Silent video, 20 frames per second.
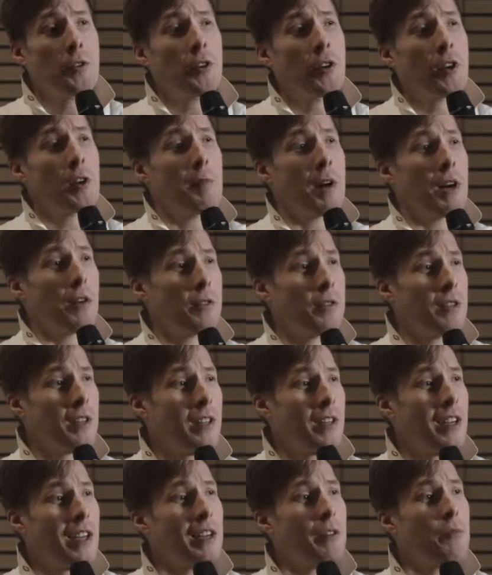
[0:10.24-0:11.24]
talk about
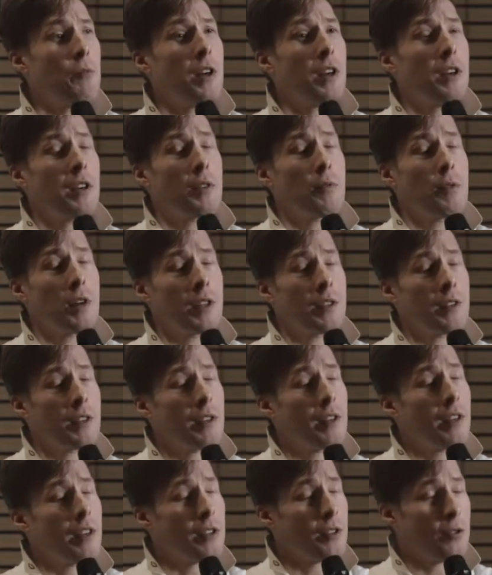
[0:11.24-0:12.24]
and what I want
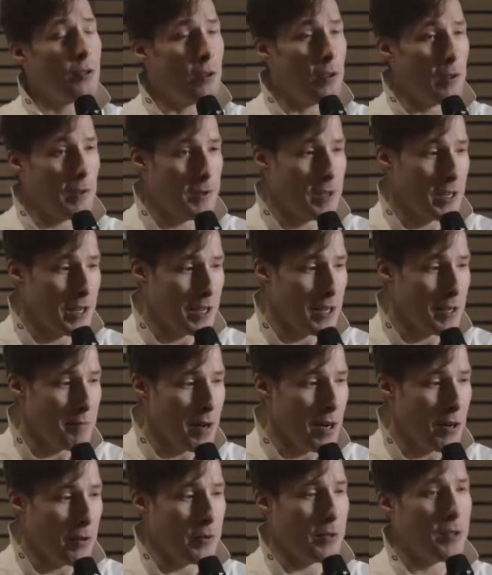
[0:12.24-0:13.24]
us all think
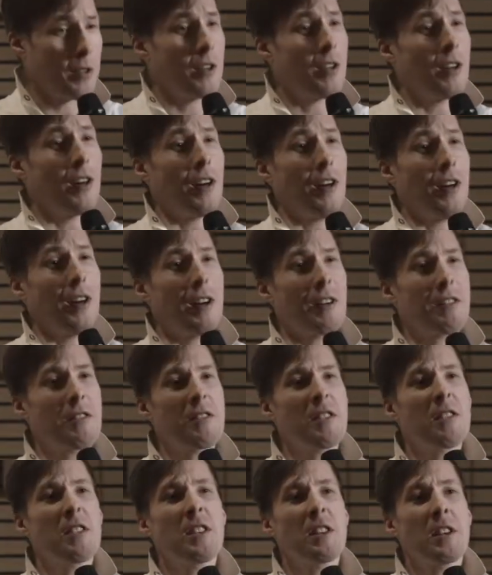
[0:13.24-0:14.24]
about
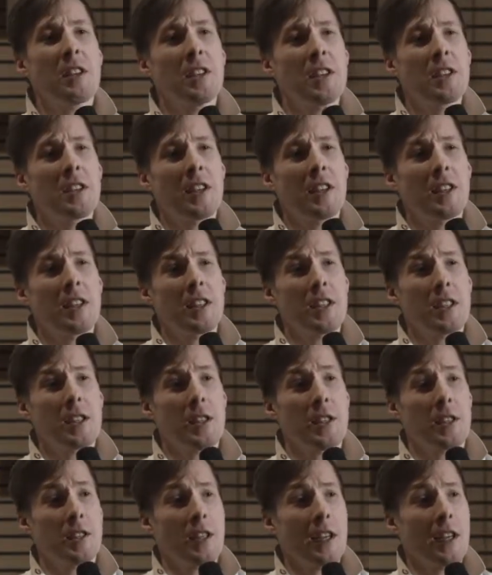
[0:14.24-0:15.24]
design
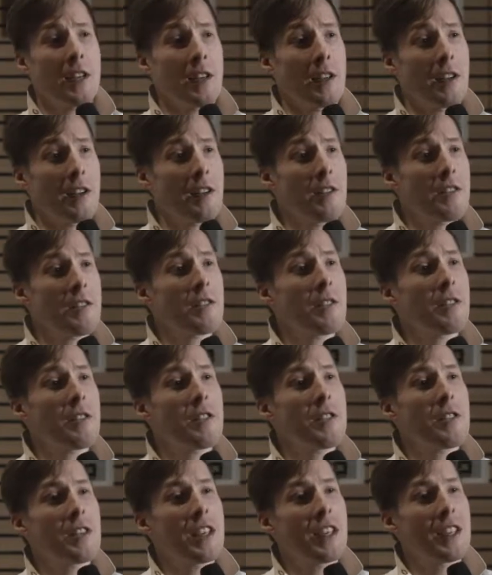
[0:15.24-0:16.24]
decisions and
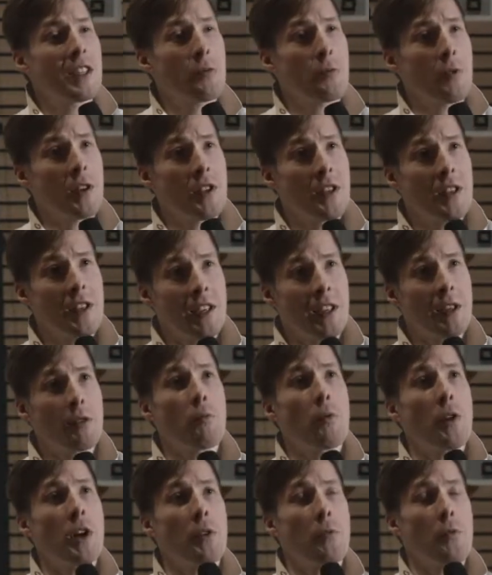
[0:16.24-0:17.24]
things we think
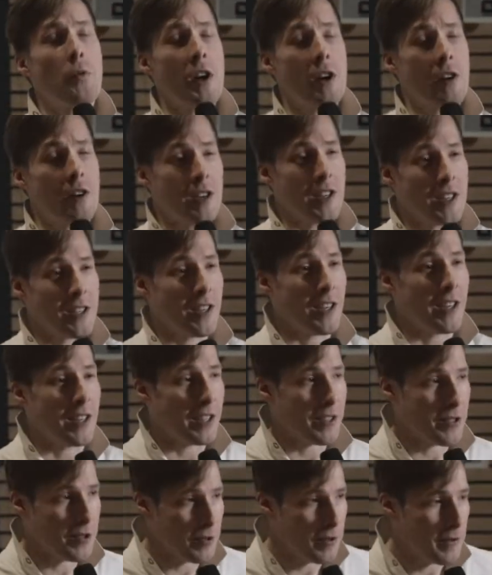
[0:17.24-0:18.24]
when we are
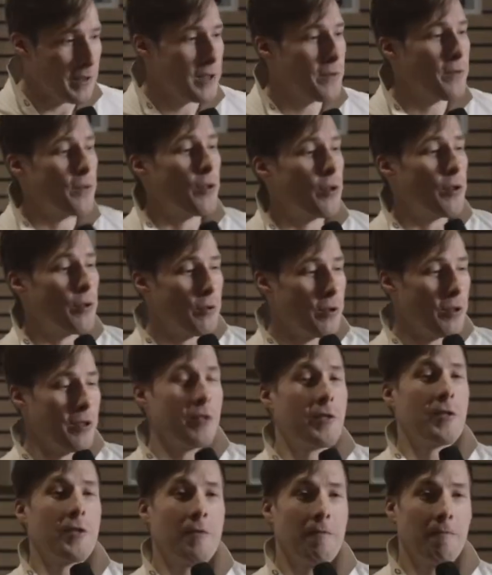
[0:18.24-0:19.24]
designing service for
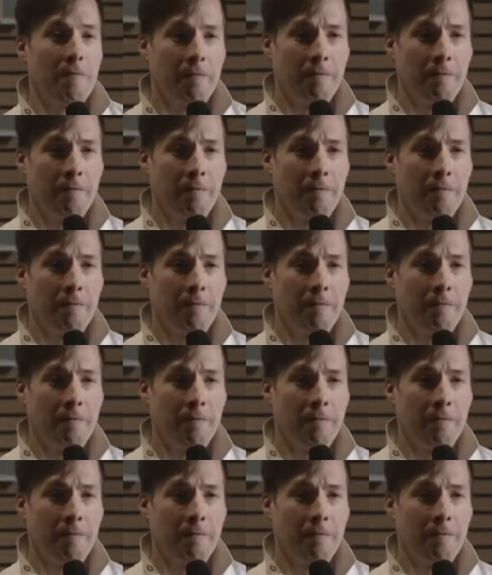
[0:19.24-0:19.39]
users.